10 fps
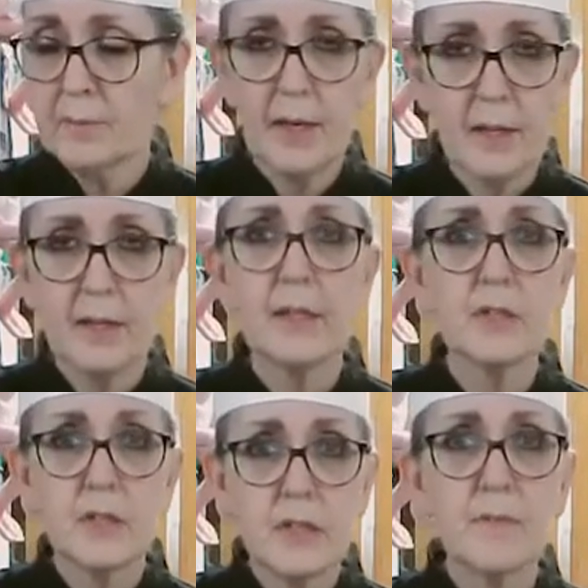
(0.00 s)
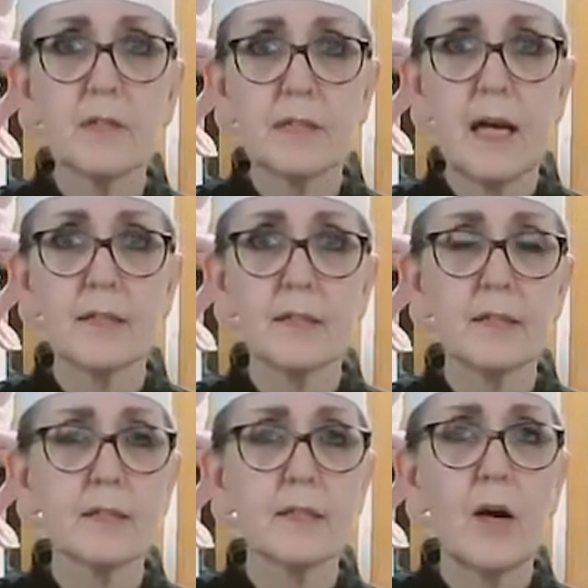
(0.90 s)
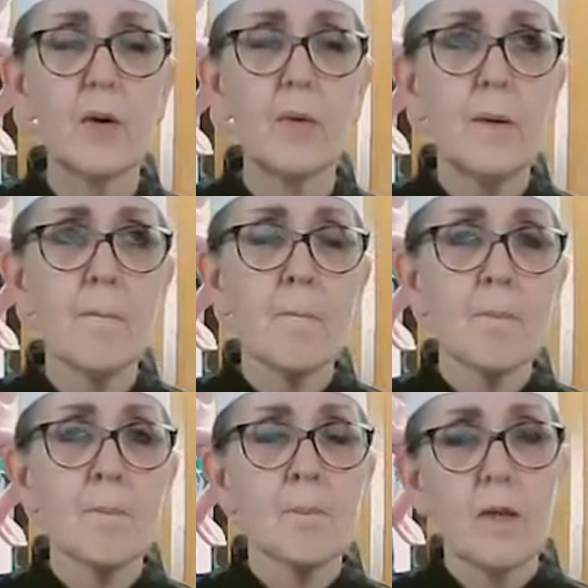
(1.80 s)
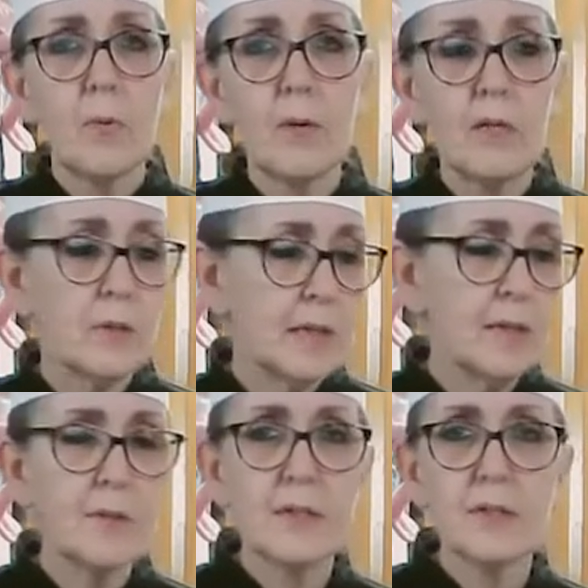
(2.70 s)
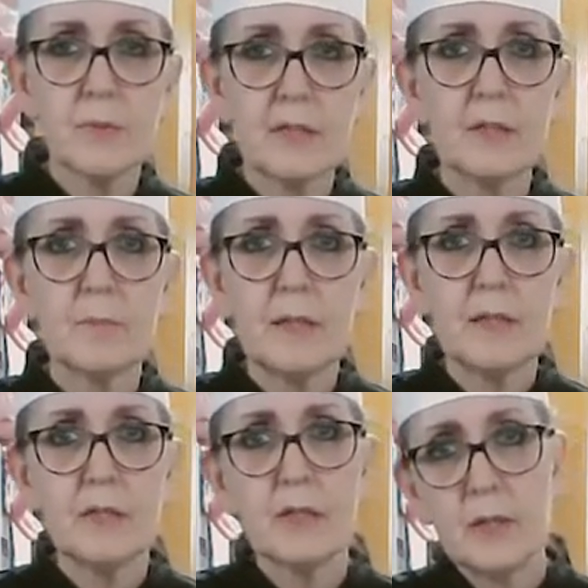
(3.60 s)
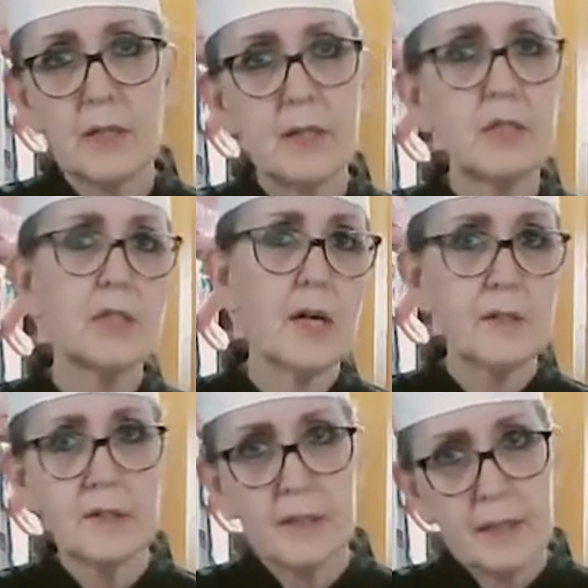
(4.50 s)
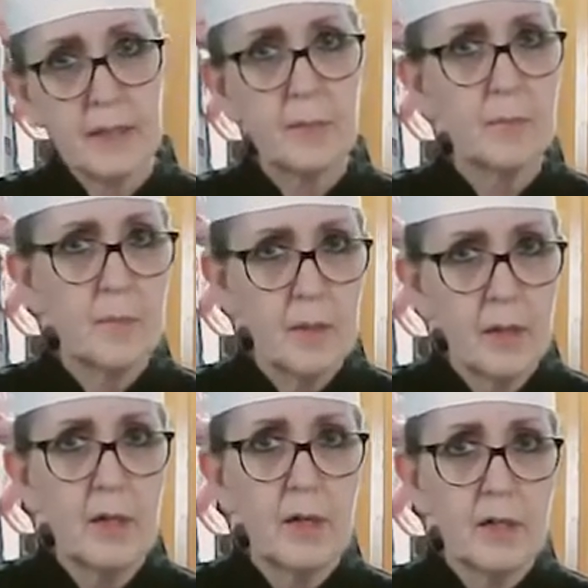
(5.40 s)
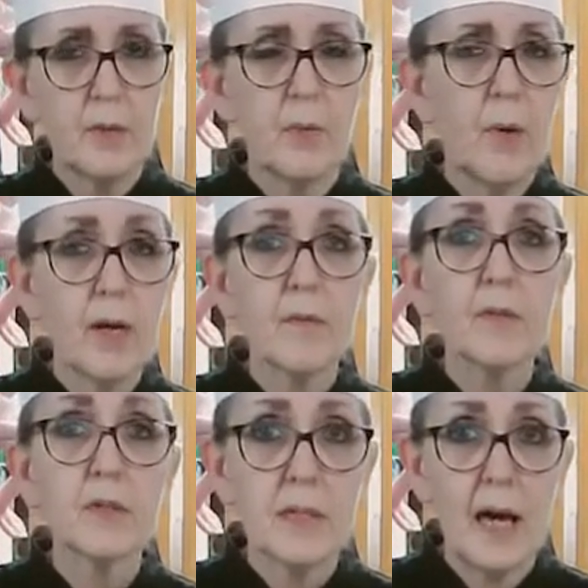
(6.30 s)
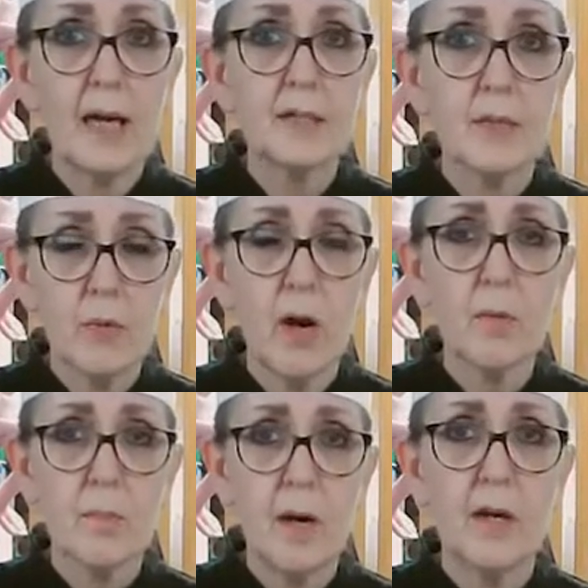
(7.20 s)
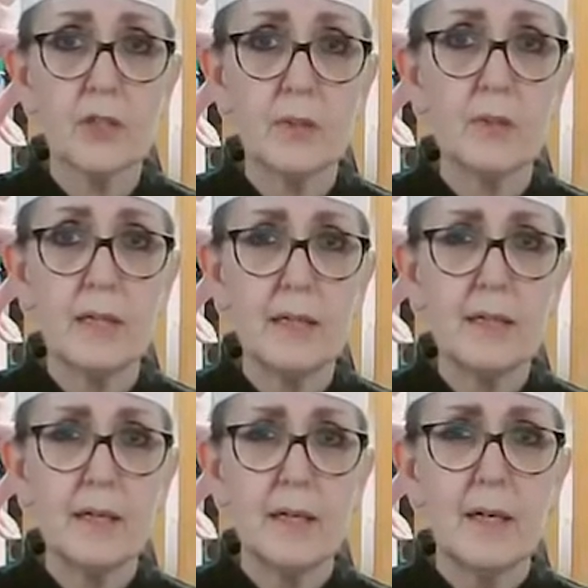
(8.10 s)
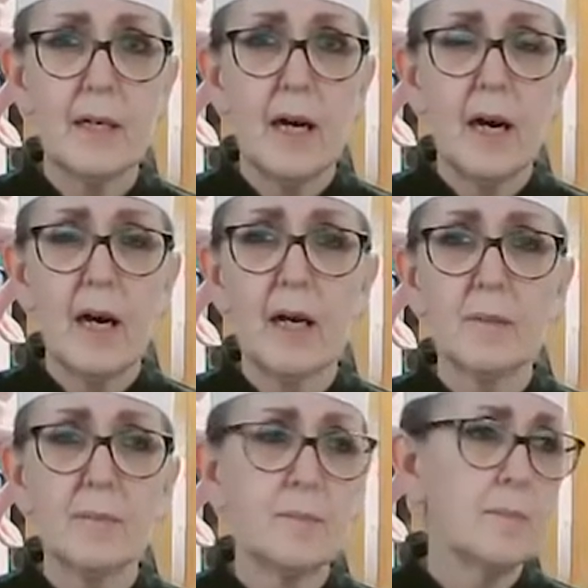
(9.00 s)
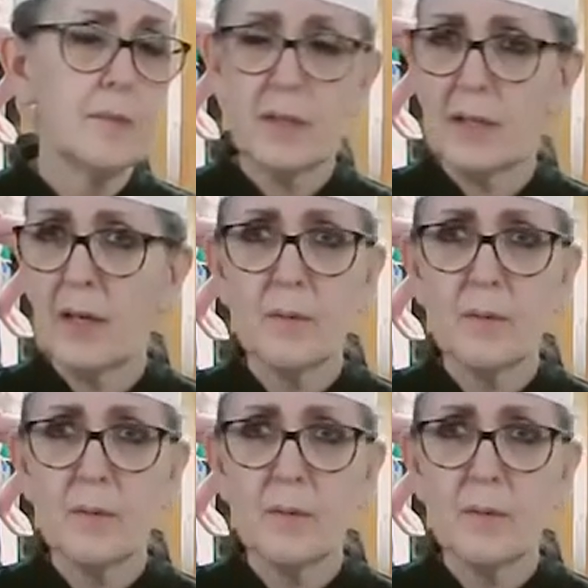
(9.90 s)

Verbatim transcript: There's different sizes. So when you get these recipes, you can adjust them to whatever size crock pot you need. You know,